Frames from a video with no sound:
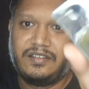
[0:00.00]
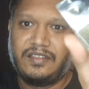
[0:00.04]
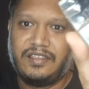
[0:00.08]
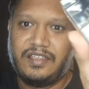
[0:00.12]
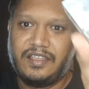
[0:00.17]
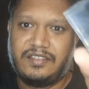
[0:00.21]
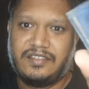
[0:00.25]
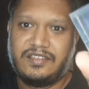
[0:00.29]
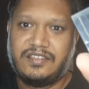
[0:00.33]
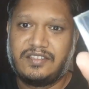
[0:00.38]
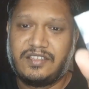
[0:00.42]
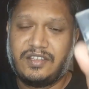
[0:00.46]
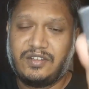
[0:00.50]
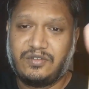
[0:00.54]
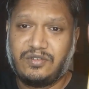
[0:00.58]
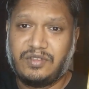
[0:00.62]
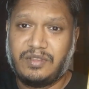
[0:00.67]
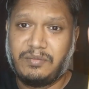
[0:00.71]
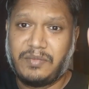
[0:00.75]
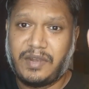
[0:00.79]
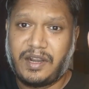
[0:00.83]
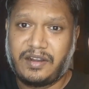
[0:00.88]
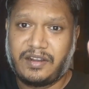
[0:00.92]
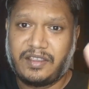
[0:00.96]
get this into
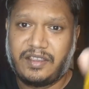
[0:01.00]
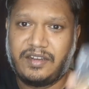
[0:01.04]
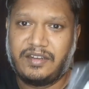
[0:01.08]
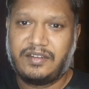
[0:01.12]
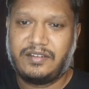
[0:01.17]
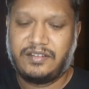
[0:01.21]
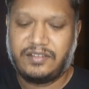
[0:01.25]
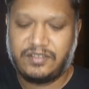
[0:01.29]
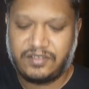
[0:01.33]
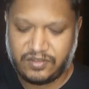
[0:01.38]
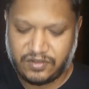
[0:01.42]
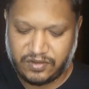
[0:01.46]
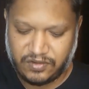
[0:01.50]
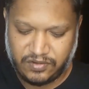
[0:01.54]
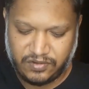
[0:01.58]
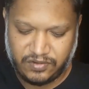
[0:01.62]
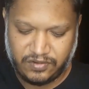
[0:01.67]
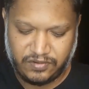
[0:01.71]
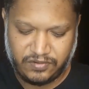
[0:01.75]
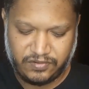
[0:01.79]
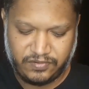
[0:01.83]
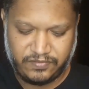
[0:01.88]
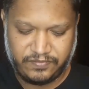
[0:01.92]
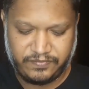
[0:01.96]
the market,
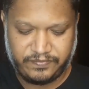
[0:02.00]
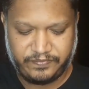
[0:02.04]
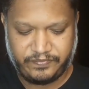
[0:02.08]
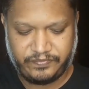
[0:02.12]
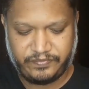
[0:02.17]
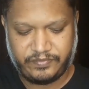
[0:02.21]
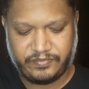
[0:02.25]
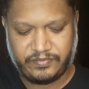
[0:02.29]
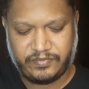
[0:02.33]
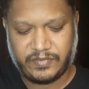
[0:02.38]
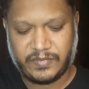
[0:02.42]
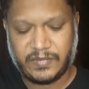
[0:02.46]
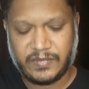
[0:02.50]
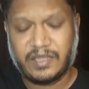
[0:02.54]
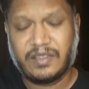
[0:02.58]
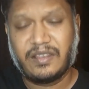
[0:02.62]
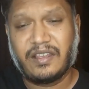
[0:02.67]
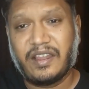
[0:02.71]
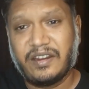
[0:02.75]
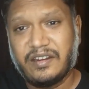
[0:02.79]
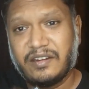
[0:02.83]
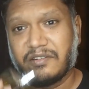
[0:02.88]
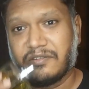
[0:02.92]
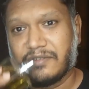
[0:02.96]
so
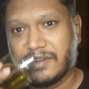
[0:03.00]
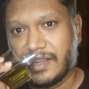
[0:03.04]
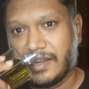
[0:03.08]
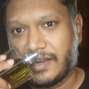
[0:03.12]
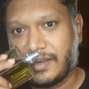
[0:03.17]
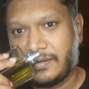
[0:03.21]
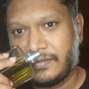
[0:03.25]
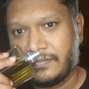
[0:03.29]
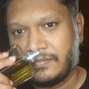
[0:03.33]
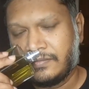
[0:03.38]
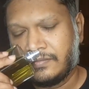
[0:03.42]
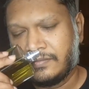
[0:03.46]
kind of rare.